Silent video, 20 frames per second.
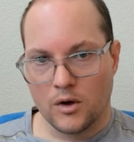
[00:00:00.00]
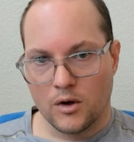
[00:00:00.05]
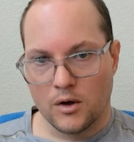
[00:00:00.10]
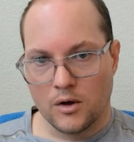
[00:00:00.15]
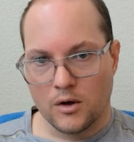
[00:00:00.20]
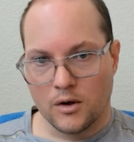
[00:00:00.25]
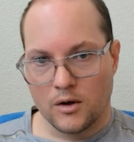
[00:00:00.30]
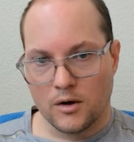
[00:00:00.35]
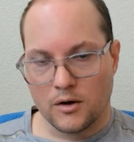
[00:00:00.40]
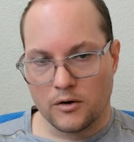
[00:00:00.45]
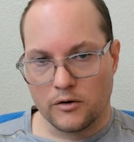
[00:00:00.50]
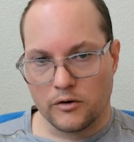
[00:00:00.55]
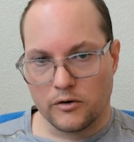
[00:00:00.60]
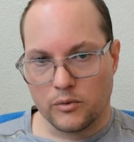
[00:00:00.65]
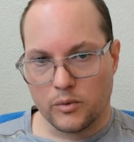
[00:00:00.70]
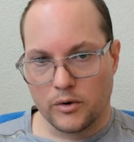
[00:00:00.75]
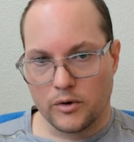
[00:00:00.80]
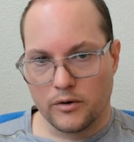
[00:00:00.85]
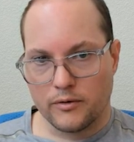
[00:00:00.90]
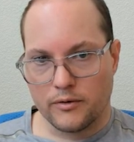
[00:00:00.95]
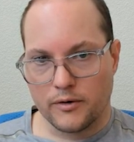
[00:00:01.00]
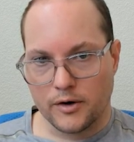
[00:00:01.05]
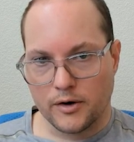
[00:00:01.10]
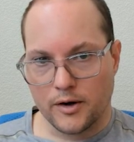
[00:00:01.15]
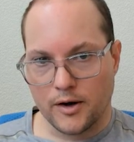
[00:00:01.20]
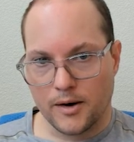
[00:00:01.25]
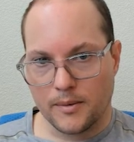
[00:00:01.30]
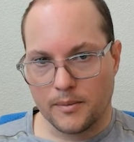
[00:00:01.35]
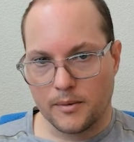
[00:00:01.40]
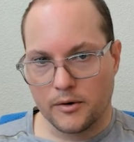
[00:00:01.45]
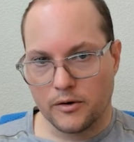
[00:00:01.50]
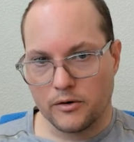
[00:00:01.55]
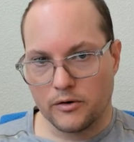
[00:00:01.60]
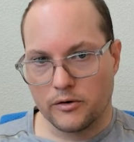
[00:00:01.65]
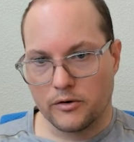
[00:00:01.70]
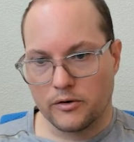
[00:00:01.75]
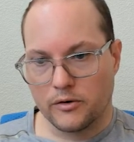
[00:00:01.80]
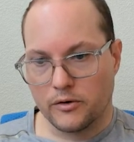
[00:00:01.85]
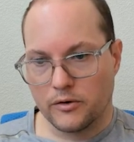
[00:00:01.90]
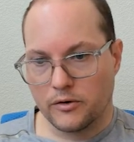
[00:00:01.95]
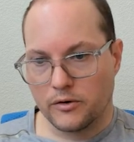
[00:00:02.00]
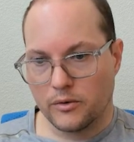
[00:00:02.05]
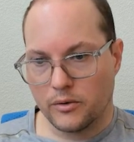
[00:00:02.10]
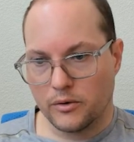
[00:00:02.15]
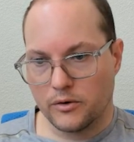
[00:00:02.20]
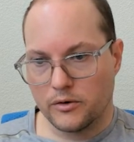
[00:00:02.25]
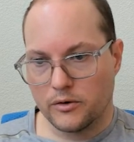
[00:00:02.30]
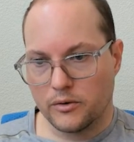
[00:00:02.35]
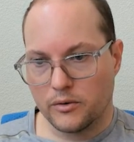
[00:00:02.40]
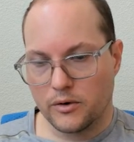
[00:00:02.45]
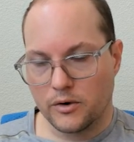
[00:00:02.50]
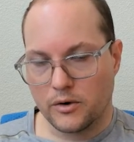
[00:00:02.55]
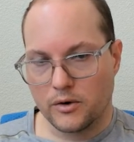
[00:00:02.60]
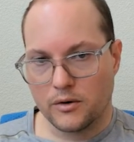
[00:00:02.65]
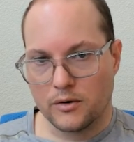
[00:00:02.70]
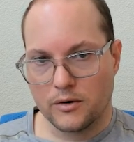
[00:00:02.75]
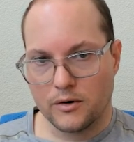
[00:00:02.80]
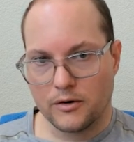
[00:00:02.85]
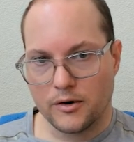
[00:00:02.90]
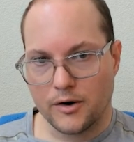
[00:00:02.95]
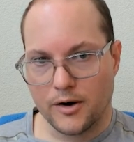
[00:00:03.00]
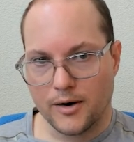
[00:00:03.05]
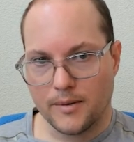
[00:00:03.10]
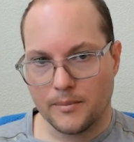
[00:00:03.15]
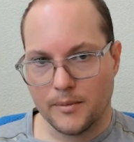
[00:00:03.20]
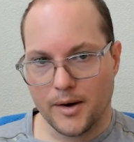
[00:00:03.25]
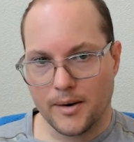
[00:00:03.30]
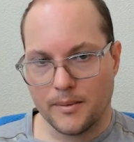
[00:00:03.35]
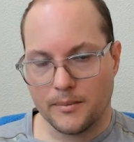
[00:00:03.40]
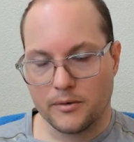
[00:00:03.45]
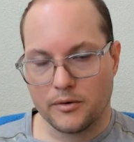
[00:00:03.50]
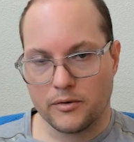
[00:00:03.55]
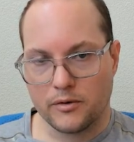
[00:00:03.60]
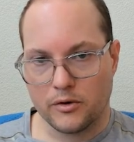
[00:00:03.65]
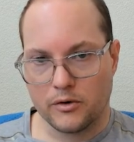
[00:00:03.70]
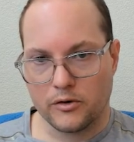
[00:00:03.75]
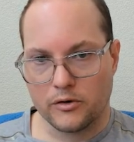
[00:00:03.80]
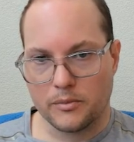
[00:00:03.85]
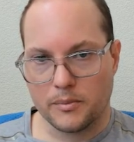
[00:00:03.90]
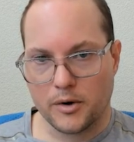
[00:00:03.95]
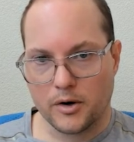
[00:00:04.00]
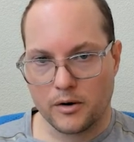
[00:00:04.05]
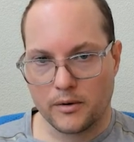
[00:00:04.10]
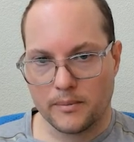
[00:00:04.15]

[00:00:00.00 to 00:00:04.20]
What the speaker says: This is where the fun happens, so we'll do a time lapse for this part.